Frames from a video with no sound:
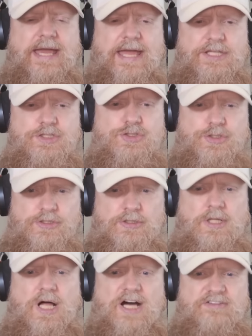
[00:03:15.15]
and
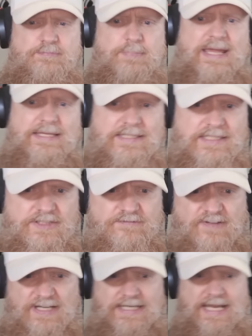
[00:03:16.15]
Journal of Banking and
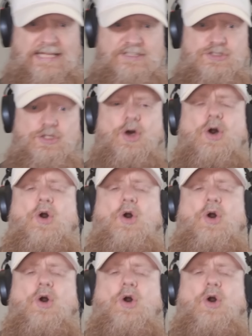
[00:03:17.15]
Finance,